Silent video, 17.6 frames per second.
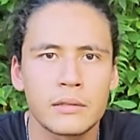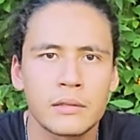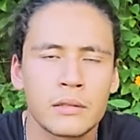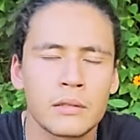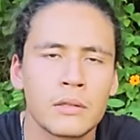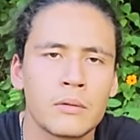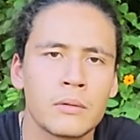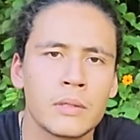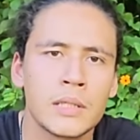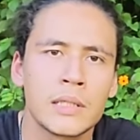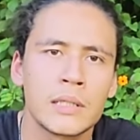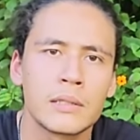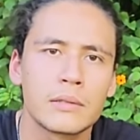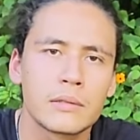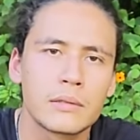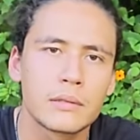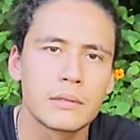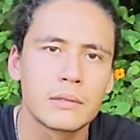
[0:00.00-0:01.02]
and
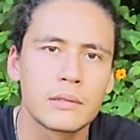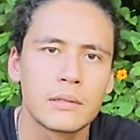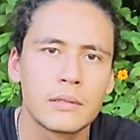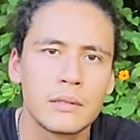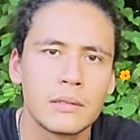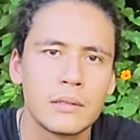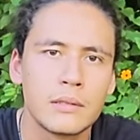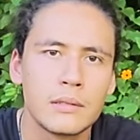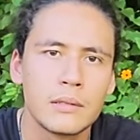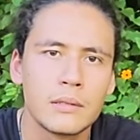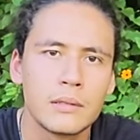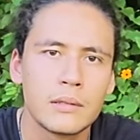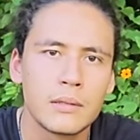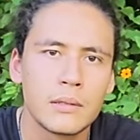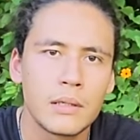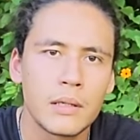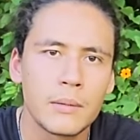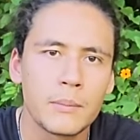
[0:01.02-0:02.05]
coalesce
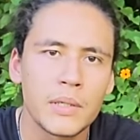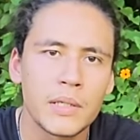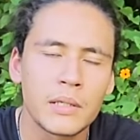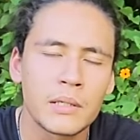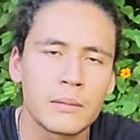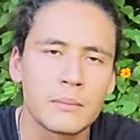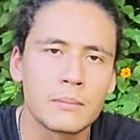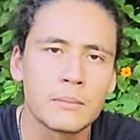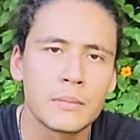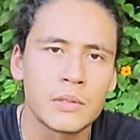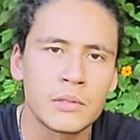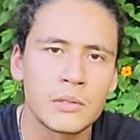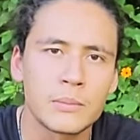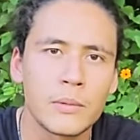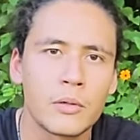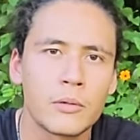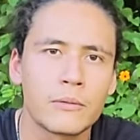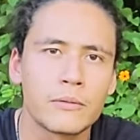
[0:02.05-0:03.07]
and become a
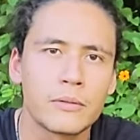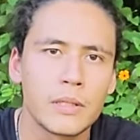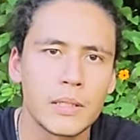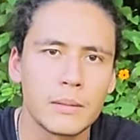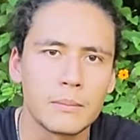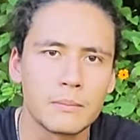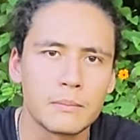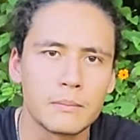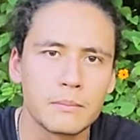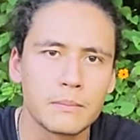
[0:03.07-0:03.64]
small flame.